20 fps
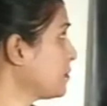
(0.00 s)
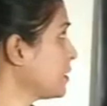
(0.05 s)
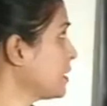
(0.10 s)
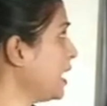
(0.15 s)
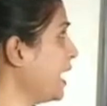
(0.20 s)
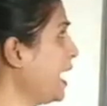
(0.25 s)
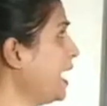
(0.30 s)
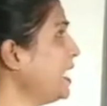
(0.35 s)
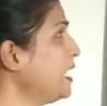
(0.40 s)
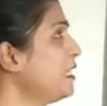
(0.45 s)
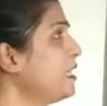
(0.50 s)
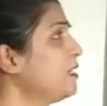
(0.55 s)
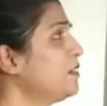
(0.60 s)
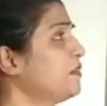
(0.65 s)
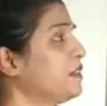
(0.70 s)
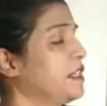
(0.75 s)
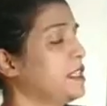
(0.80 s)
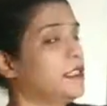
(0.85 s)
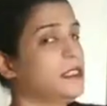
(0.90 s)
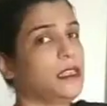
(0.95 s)
I
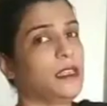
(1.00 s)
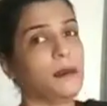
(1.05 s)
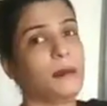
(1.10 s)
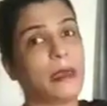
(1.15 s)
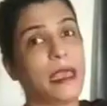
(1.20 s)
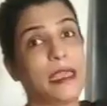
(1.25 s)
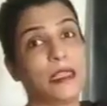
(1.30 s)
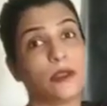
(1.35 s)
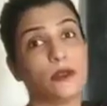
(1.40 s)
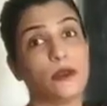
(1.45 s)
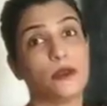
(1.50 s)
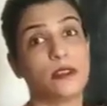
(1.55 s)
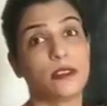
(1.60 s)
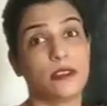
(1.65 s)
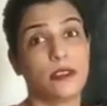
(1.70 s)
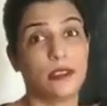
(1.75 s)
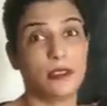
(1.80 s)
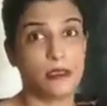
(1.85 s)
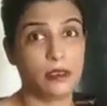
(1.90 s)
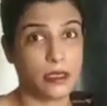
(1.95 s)
love eating mangoes
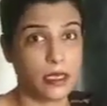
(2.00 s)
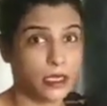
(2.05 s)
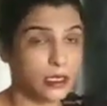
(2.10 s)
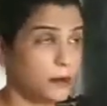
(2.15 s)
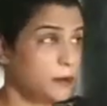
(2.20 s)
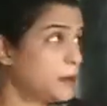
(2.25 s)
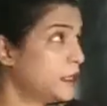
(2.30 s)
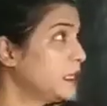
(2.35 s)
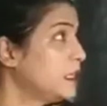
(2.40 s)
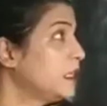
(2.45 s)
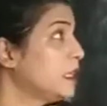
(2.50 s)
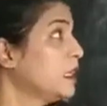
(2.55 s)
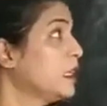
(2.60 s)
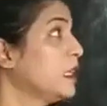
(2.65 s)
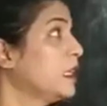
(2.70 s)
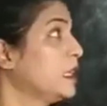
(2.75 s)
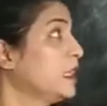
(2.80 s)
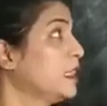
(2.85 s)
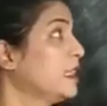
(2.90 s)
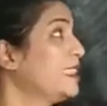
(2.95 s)
is a statement.
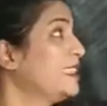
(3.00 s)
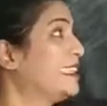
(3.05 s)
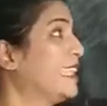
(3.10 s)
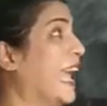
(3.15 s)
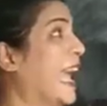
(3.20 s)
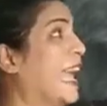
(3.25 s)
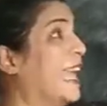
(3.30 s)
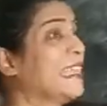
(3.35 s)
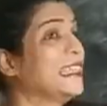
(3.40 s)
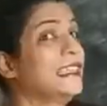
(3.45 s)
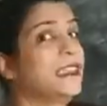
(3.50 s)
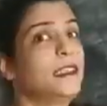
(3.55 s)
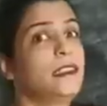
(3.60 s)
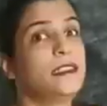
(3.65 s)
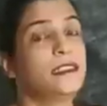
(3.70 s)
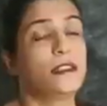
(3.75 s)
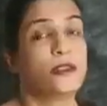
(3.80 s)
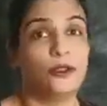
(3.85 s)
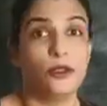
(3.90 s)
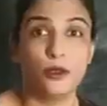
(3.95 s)
The tag
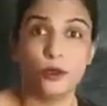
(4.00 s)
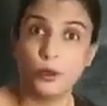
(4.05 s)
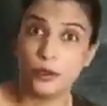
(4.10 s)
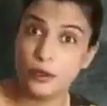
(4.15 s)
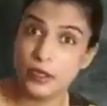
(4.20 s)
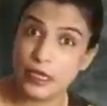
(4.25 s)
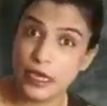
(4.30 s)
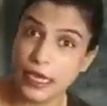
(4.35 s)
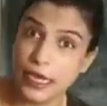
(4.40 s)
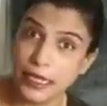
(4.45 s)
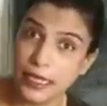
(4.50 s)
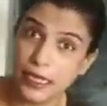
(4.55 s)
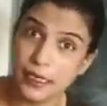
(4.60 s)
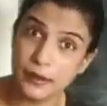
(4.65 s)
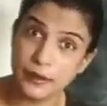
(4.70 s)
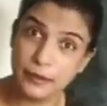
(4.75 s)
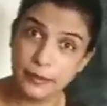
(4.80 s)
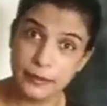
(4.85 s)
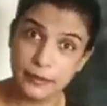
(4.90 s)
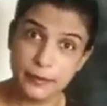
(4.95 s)
is don't I?
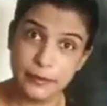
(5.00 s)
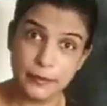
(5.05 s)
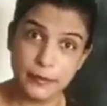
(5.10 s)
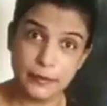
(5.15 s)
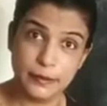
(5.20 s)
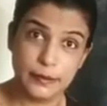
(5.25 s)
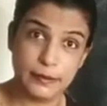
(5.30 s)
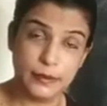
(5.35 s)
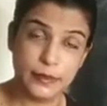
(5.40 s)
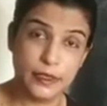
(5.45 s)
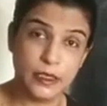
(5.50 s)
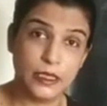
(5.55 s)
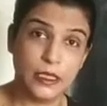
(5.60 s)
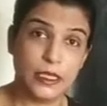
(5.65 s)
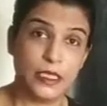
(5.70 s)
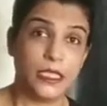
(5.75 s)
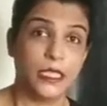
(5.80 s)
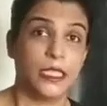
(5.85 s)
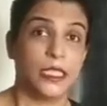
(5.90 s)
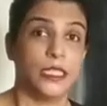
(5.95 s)

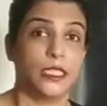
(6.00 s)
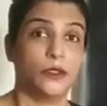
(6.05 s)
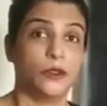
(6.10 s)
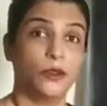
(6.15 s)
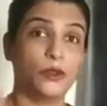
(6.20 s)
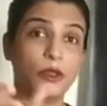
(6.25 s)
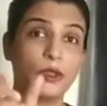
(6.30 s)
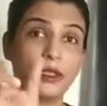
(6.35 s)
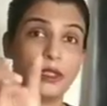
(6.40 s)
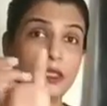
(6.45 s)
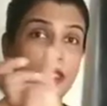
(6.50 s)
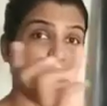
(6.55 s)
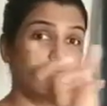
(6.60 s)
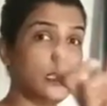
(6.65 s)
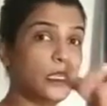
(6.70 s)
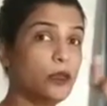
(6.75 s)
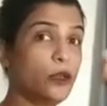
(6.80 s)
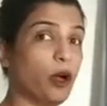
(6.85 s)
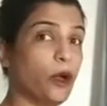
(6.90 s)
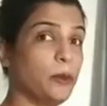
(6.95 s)
So
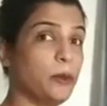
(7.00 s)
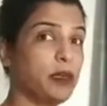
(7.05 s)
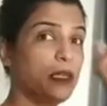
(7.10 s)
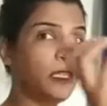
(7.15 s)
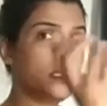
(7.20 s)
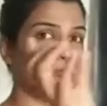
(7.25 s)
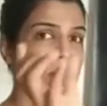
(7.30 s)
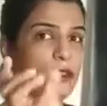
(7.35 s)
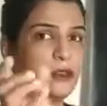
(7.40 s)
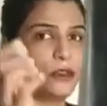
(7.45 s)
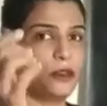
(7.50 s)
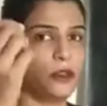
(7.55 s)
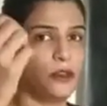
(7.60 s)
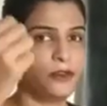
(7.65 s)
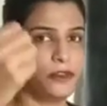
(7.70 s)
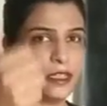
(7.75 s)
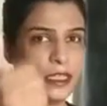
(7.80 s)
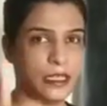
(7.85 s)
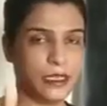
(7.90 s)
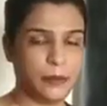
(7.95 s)
the combination
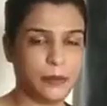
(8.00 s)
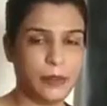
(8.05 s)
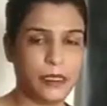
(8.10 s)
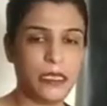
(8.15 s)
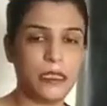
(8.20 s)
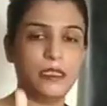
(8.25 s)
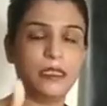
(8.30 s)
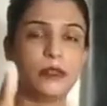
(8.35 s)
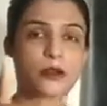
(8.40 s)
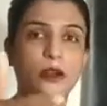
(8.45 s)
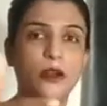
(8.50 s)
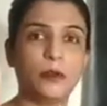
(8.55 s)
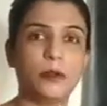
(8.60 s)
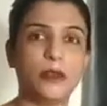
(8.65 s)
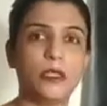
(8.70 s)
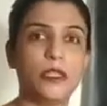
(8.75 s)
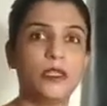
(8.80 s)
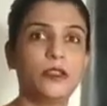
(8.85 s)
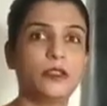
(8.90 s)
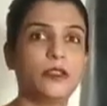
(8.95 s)
of, I repeat, the
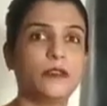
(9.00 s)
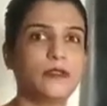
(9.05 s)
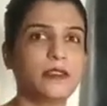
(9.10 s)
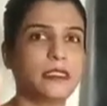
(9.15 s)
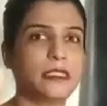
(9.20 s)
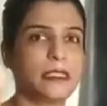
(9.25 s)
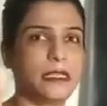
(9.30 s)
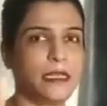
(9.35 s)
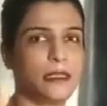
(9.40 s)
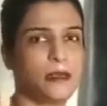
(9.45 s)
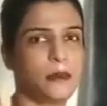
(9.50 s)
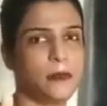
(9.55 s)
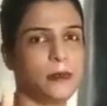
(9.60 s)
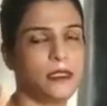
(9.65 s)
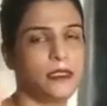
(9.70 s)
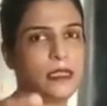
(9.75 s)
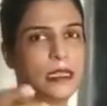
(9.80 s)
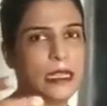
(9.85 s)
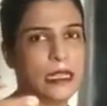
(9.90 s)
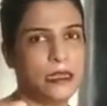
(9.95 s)
combination of a
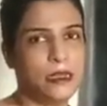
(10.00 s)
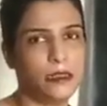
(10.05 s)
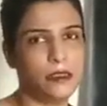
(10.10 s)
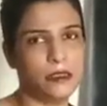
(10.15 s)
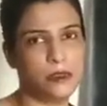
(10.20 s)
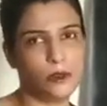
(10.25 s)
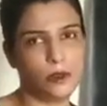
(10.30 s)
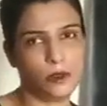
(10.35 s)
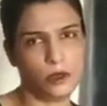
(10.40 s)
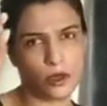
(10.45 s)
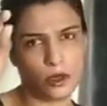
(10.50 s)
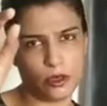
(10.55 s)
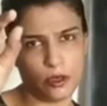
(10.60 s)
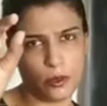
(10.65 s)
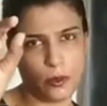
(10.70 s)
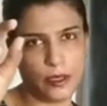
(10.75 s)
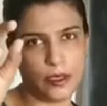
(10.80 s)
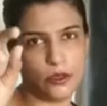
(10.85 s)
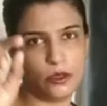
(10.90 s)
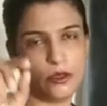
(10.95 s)
statement and a short
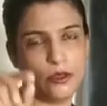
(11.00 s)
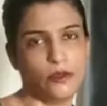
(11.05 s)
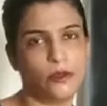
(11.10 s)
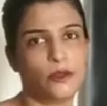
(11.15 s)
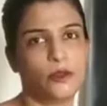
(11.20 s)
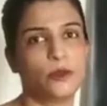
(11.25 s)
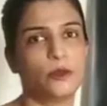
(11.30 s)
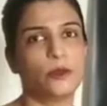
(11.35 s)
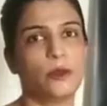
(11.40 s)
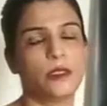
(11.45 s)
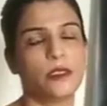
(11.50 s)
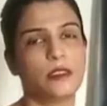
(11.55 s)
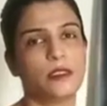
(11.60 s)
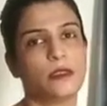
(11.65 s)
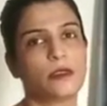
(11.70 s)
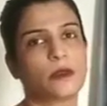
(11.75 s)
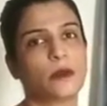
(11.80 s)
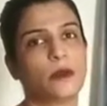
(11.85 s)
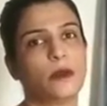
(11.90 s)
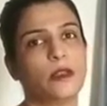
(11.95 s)
question of 2 words
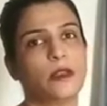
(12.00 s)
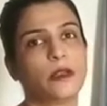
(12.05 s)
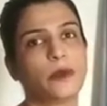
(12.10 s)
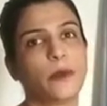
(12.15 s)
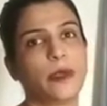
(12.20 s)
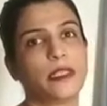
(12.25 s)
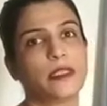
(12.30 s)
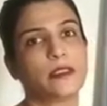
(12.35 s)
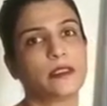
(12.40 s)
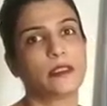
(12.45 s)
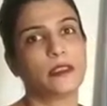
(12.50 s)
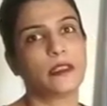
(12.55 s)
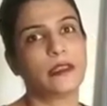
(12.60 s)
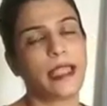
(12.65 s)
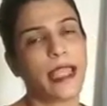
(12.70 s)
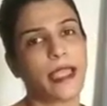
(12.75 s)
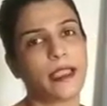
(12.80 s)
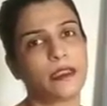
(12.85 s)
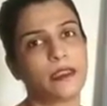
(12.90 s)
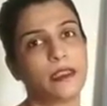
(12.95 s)
is called a question
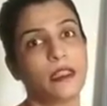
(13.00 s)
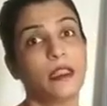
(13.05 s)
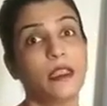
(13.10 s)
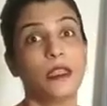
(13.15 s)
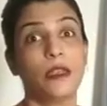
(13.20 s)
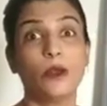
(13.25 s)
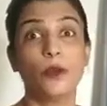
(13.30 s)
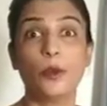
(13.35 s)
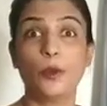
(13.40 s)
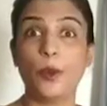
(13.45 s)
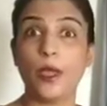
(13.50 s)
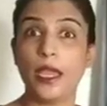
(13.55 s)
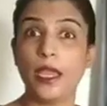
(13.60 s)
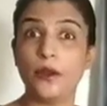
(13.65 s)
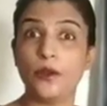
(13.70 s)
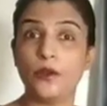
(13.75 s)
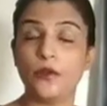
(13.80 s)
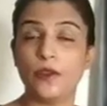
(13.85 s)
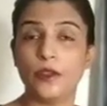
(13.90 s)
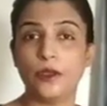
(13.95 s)
tag. Now where
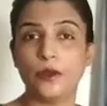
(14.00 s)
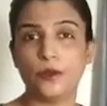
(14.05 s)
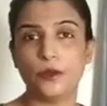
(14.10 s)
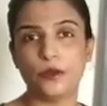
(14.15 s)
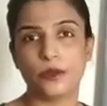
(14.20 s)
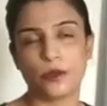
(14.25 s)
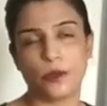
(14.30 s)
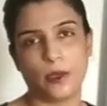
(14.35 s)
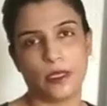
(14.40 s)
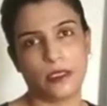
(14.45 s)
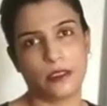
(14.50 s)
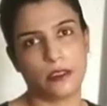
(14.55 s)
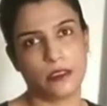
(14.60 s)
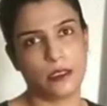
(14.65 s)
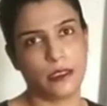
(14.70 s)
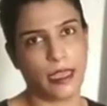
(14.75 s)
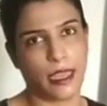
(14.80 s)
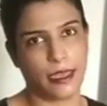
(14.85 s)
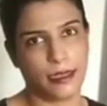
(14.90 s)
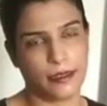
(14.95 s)
do we use
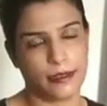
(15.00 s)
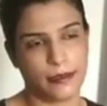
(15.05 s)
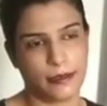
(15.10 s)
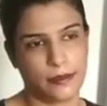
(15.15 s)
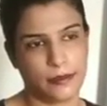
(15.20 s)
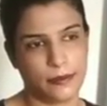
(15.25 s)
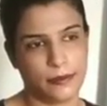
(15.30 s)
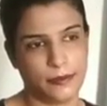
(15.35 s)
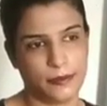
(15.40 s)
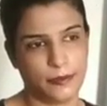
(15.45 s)
question tags?